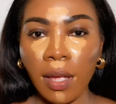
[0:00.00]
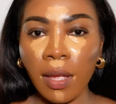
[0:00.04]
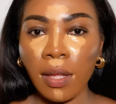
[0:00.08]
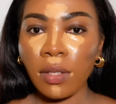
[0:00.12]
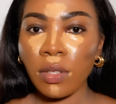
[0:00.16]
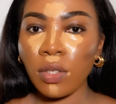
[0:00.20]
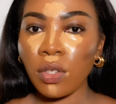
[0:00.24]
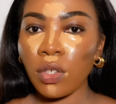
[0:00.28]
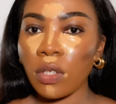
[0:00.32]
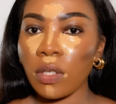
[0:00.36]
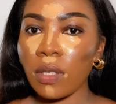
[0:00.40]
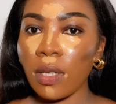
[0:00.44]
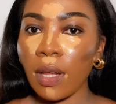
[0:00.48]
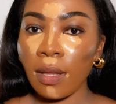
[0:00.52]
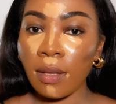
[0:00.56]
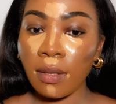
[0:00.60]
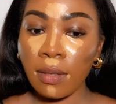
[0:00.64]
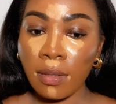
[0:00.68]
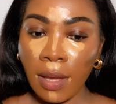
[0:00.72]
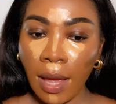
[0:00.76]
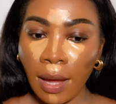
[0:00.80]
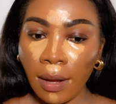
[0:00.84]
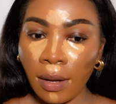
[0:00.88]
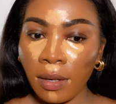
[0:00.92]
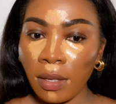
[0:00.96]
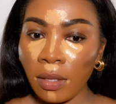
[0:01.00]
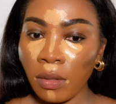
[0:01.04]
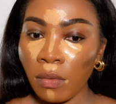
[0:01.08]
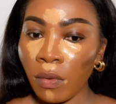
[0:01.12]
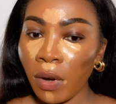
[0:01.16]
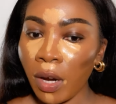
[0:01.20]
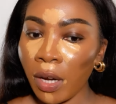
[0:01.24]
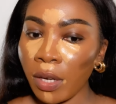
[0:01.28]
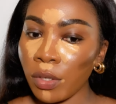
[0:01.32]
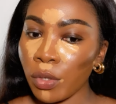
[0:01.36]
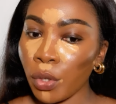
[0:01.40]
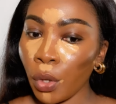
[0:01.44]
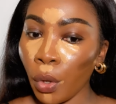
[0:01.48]
It's just exactly the
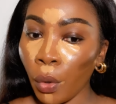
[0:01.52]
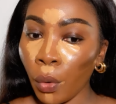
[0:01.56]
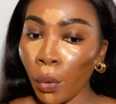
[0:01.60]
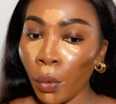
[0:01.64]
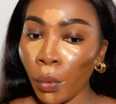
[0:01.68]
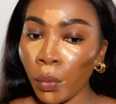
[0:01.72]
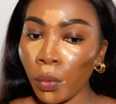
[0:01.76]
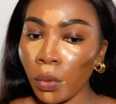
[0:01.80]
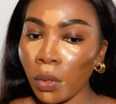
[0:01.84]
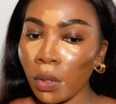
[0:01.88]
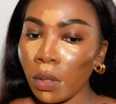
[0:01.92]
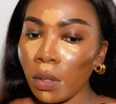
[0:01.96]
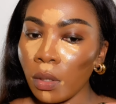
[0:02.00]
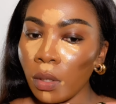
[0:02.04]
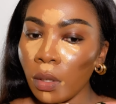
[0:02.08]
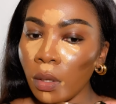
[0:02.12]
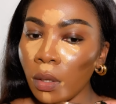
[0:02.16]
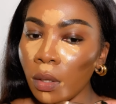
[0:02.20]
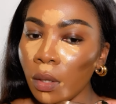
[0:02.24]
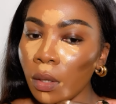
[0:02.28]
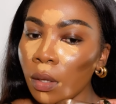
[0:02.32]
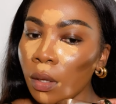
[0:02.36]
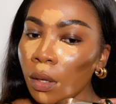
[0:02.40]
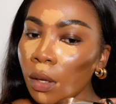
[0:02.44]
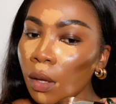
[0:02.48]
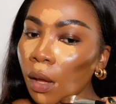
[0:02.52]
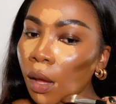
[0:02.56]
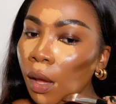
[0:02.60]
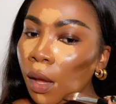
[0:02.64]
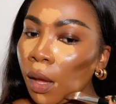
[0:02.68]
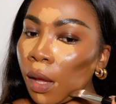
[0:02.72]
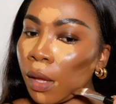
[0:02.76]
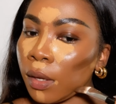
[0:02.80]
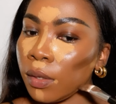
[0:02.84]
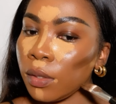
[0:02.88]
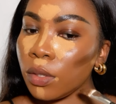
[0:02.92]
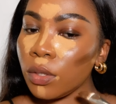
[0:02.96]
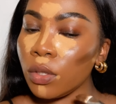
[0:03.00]
right tone
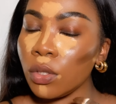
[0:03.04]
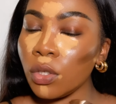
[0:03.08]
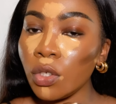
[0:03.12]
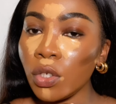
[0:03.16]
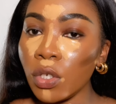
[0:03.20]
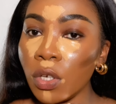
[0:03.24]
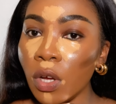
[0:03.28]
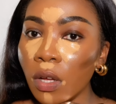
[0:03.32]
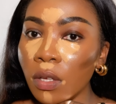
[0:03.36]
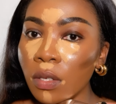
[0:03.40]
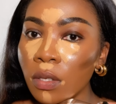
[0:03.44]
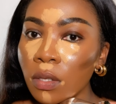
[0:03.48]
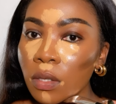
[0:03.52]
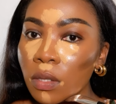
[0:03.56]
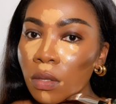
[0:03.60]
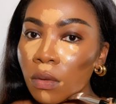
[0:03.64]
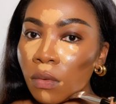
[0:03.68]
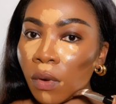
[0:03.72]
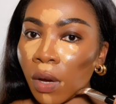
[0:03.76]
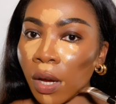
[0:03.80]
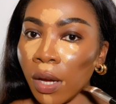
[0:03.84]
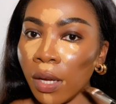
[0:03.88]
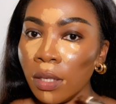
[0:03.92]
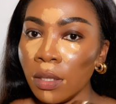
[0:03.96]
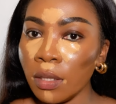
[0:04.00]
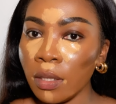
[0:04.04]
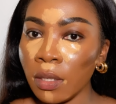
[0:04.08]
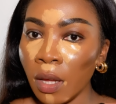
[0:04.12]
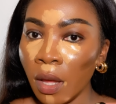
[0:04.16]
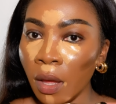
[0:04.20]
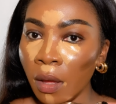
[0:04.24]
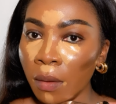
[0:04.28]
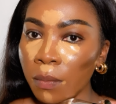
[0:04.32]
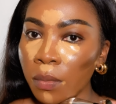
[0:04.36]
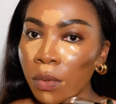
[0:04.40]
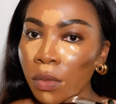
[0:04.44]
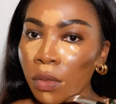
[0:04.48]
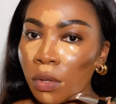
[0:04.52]
and just the right
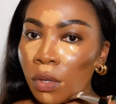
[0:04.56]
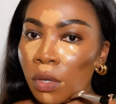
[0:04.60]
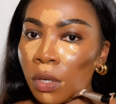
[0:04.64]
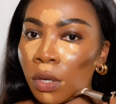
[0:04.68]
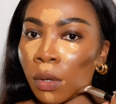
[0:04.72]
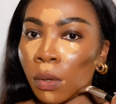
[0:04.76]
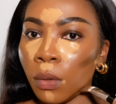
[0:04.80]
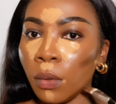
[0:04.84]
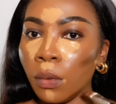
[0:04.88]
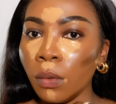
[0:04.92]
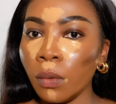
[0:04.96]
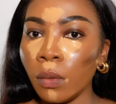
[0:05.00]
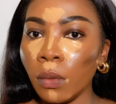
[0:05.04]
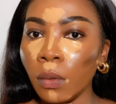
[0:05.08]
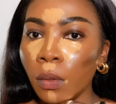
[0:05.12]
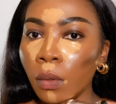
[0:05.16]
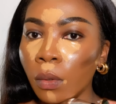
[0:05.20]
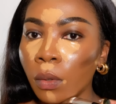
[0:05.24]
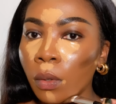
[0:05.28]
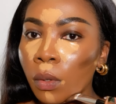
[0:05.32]
depth, you know?